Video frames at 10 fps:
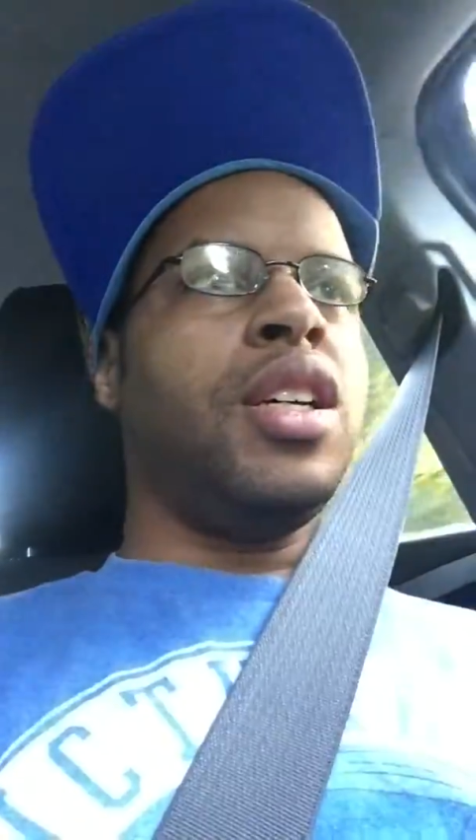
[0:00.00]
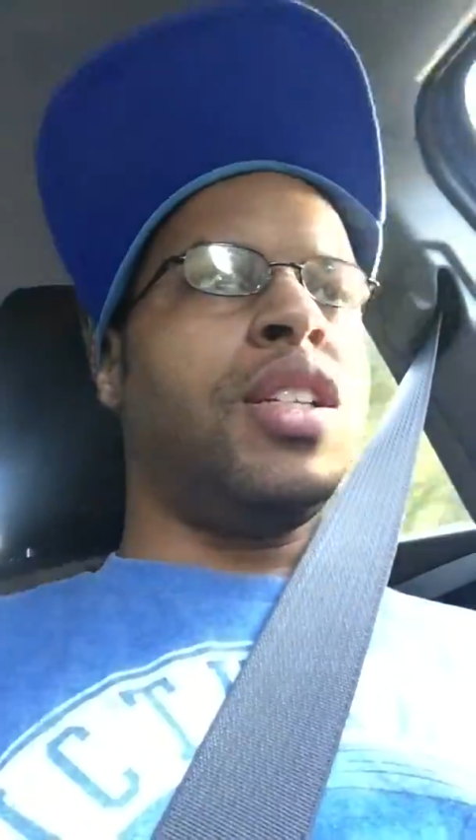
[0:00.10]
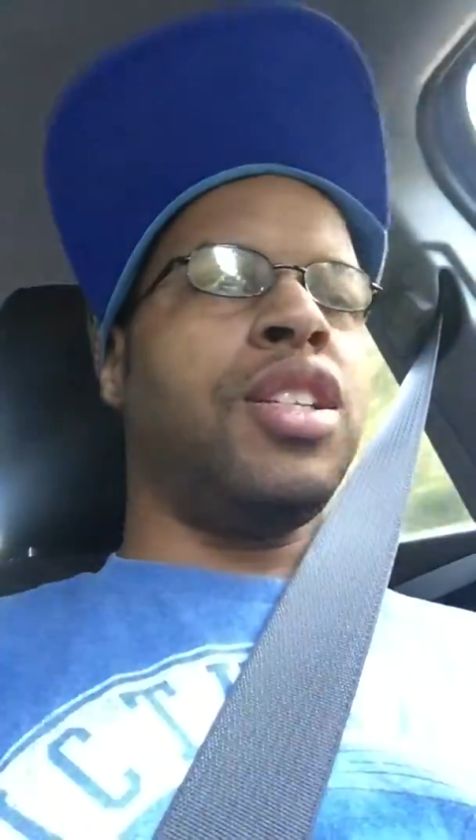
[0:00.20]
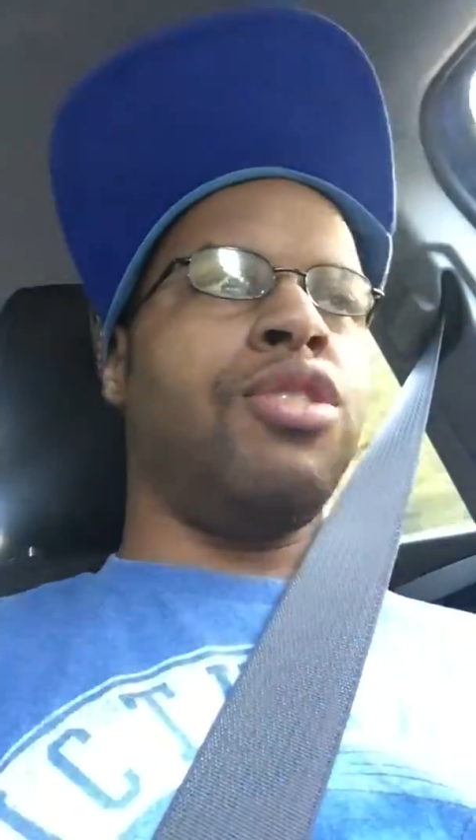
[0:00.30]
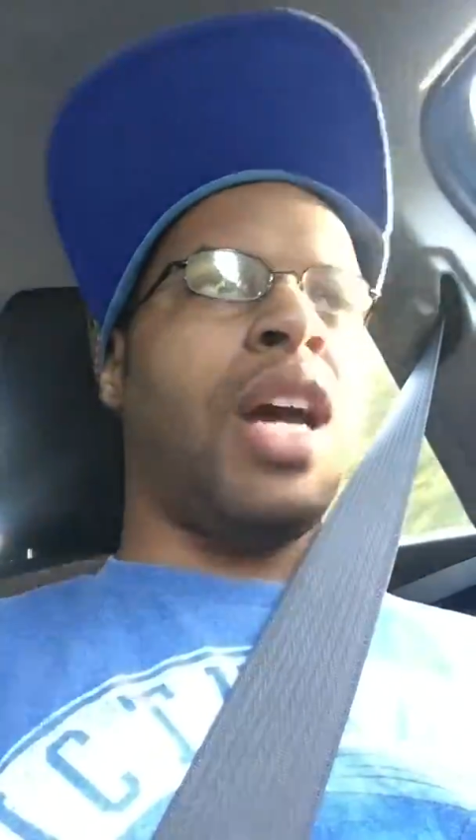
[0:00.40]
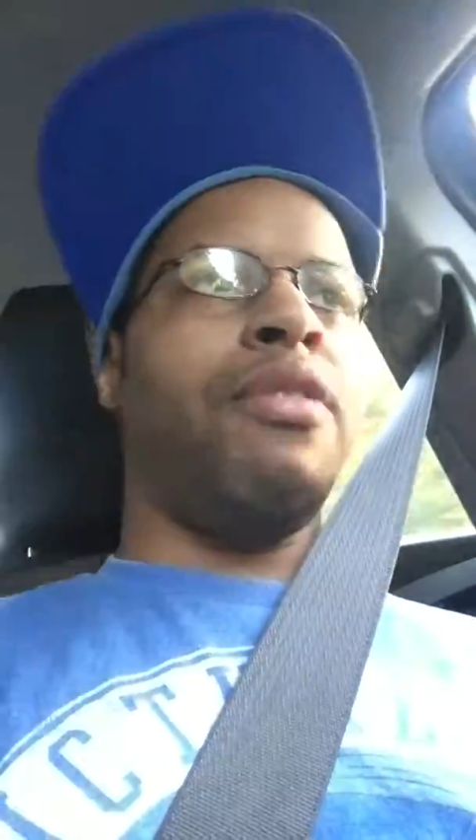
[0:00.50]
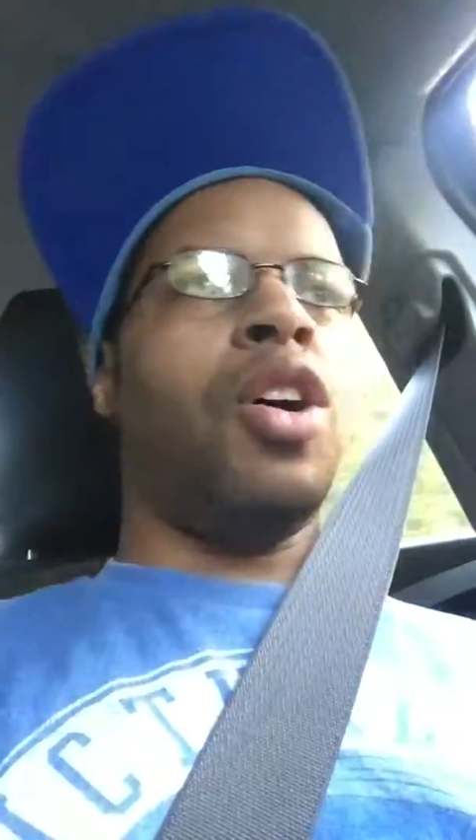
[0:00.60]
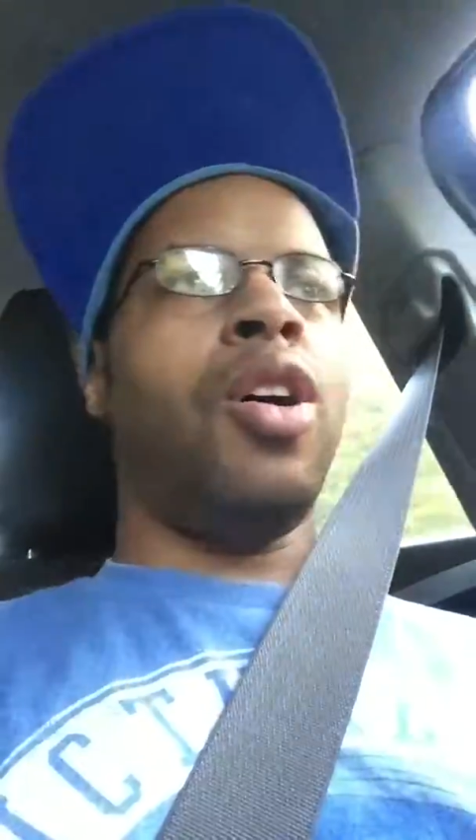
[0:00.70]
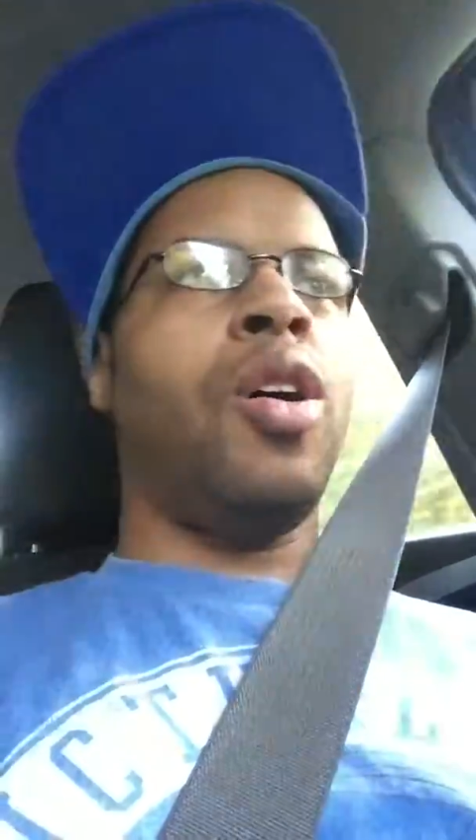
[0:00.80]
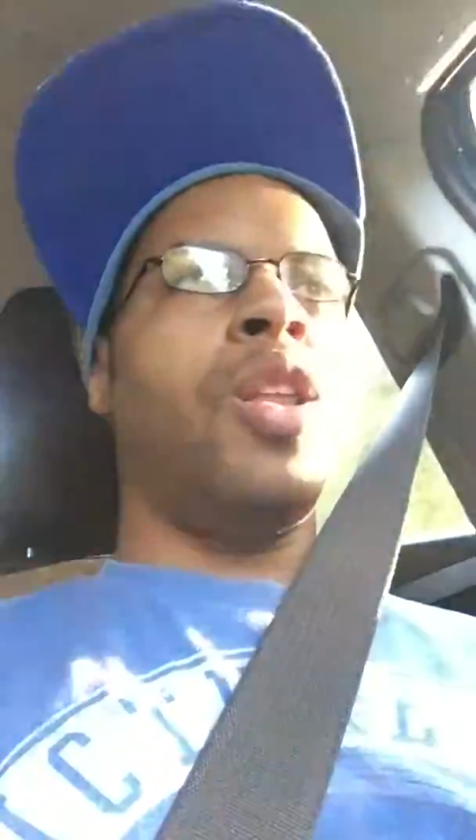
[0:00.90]
to drive
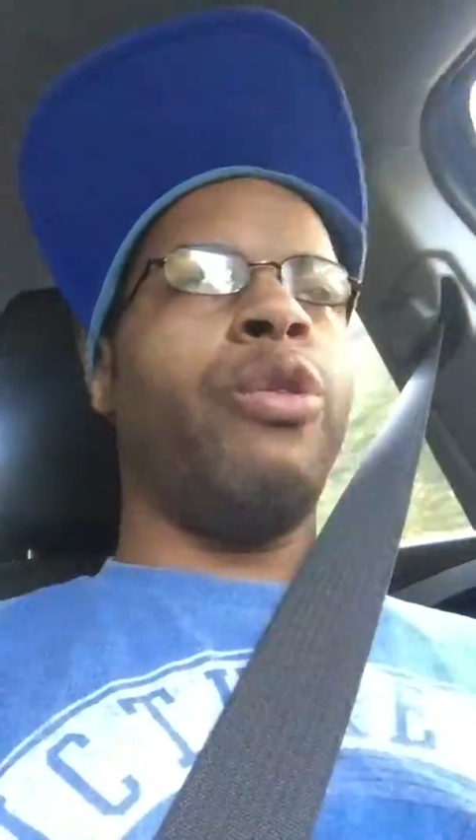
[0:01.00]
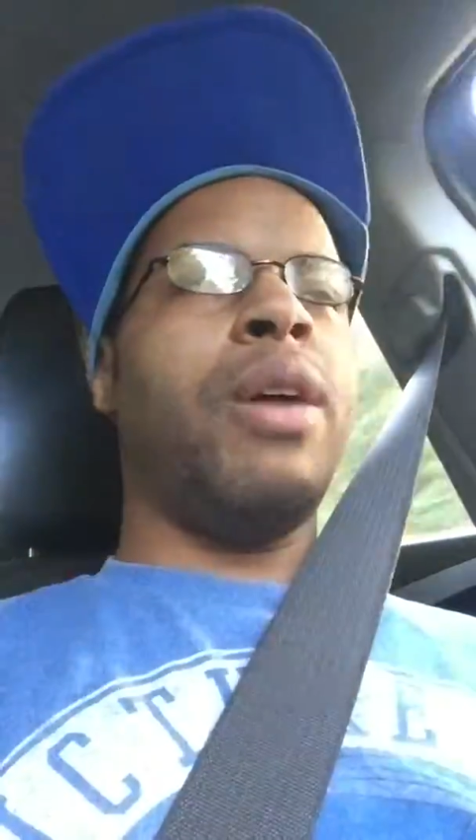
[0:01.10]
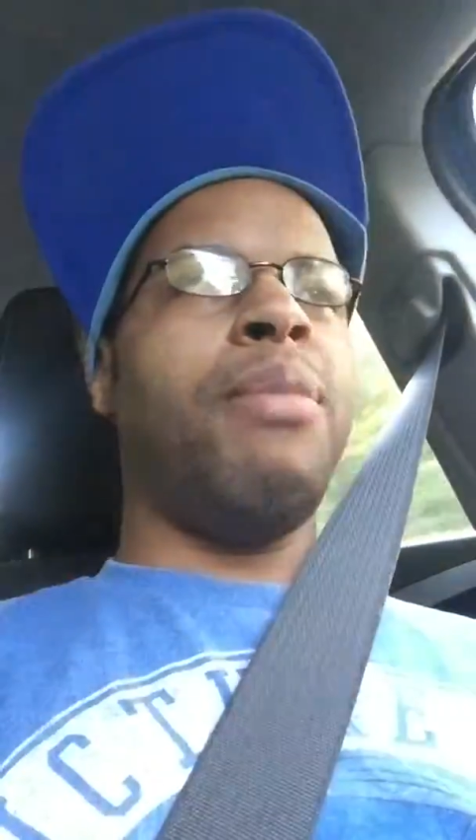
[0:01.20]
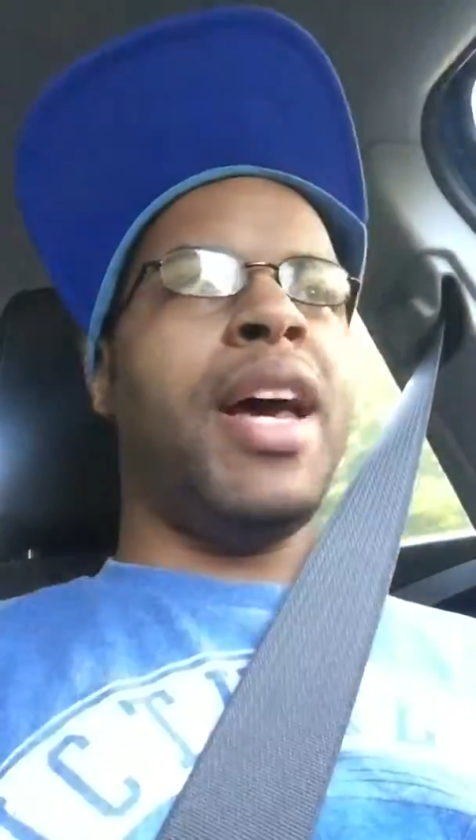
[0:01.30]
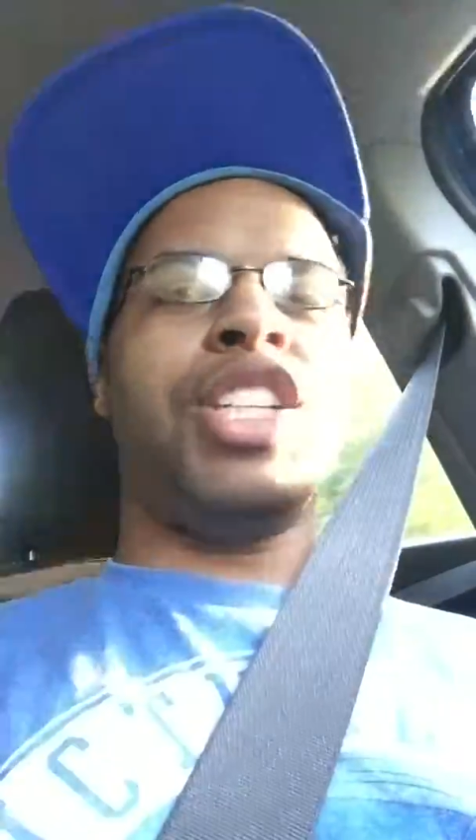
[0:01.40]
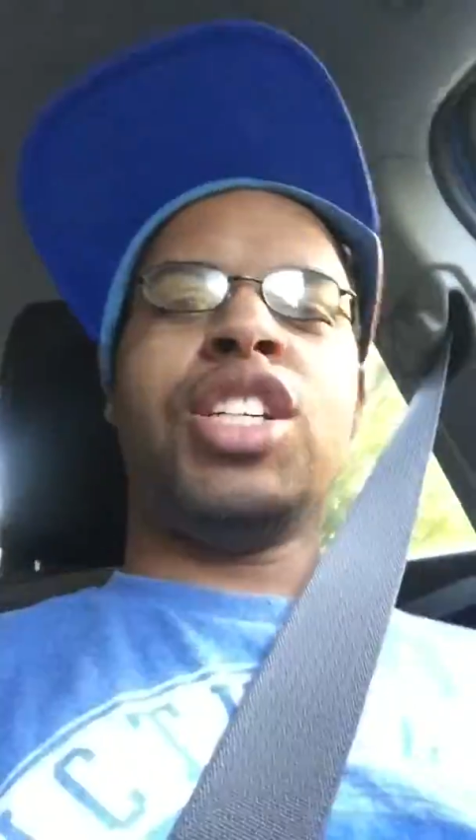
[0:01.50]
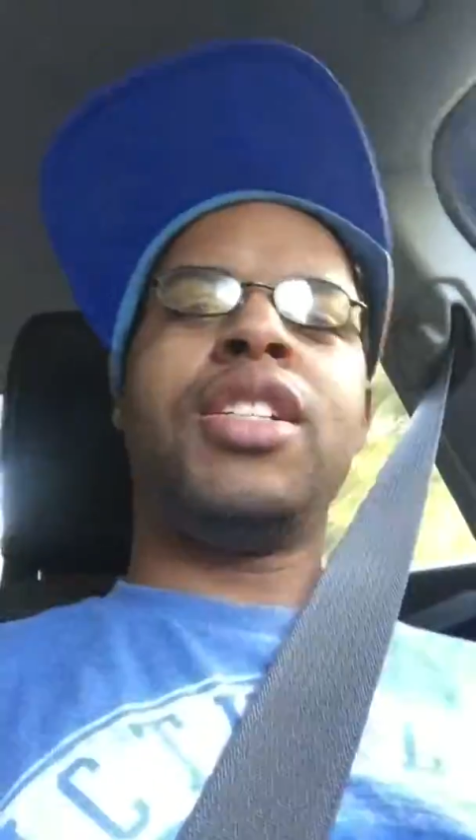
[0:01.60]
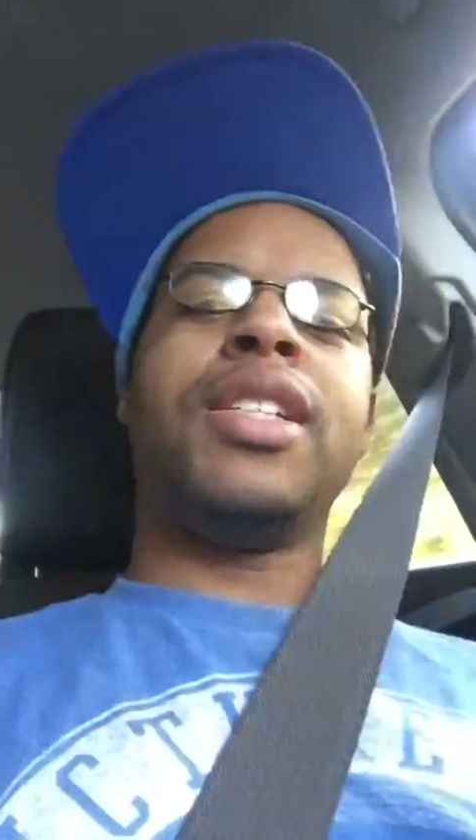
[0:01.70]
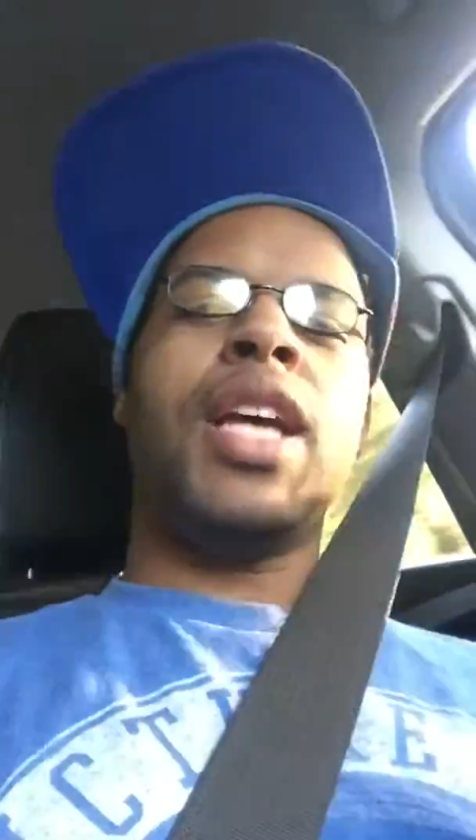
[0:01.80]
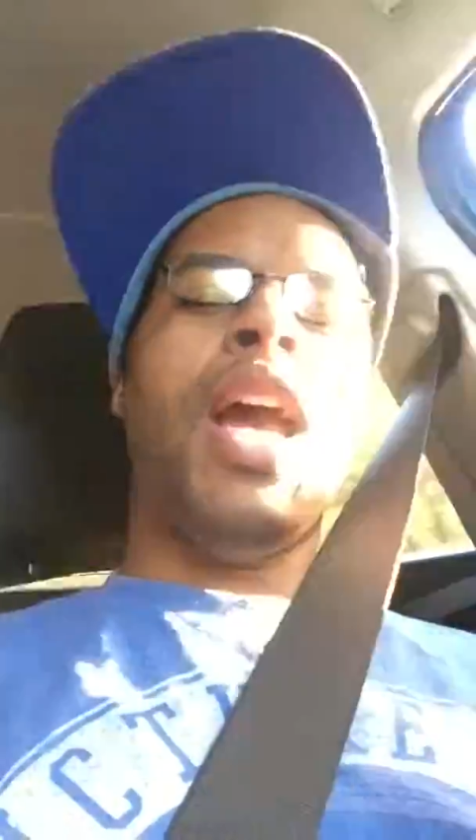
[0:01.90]
all the way back just
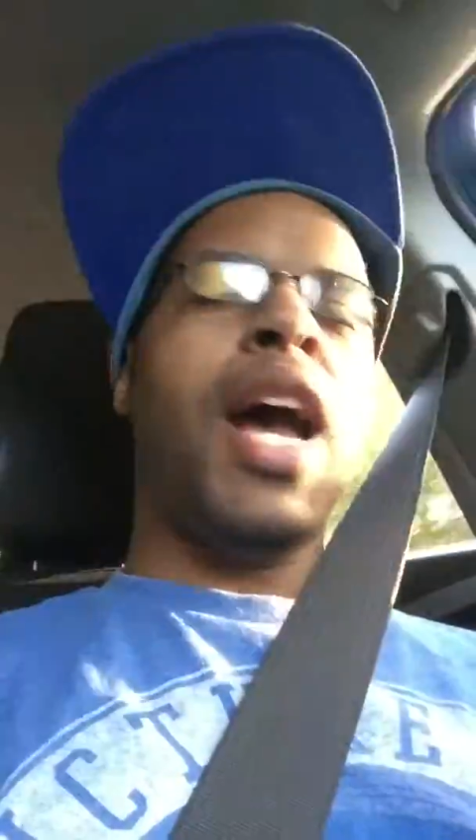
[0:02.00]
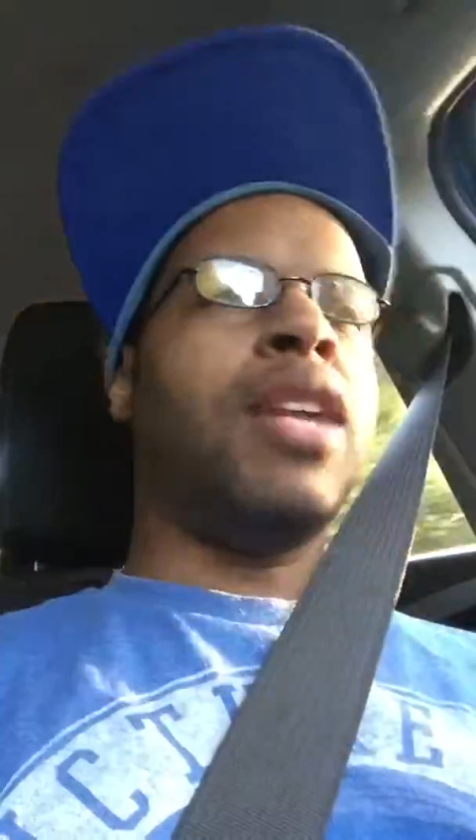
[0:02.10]
to say hi